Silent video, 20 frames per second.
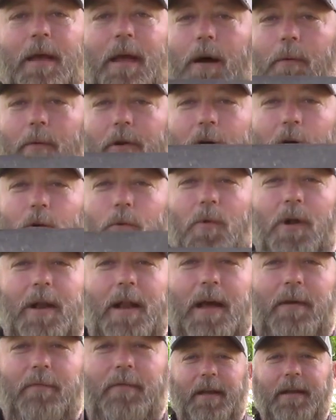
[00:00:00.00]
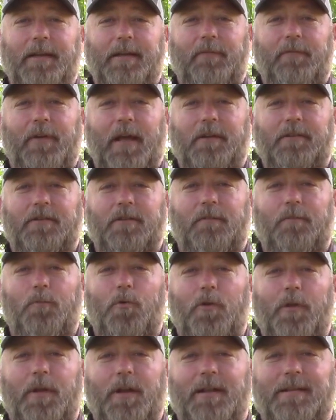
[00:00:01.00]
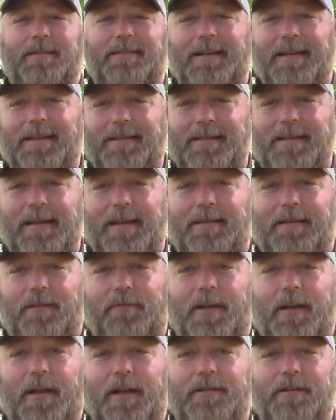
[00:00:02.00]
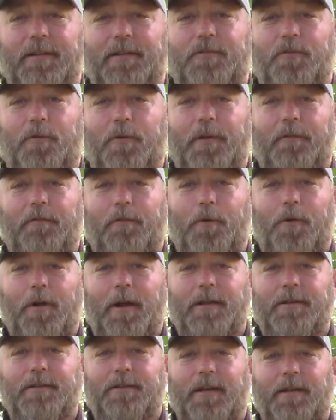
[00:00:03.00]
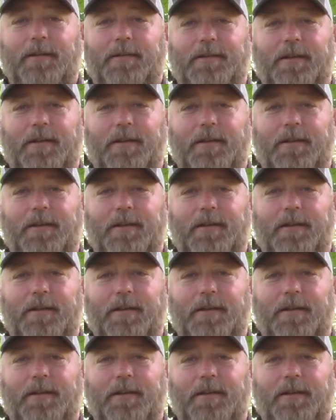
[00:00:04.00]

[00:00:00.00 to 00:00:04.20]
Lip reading: and we don't want to have deviation of more than 1/16 of an inch in 24 inches.